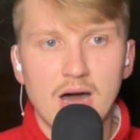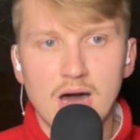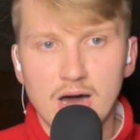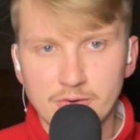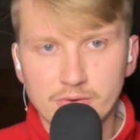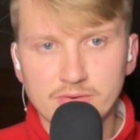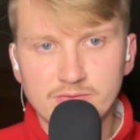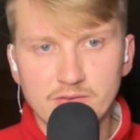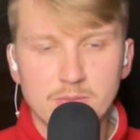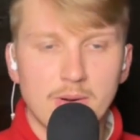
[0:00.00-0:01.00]

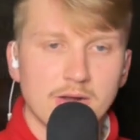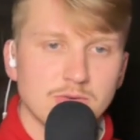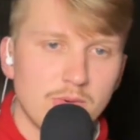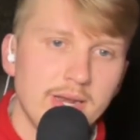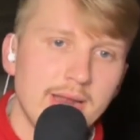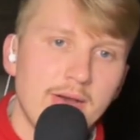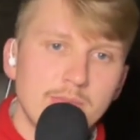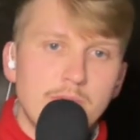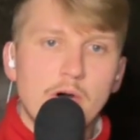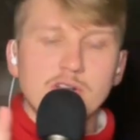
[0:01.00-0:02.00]
$150 right now
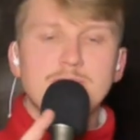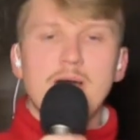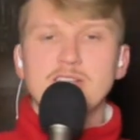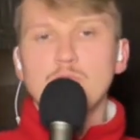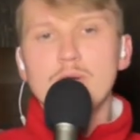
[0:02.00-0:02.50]
in bonus bets,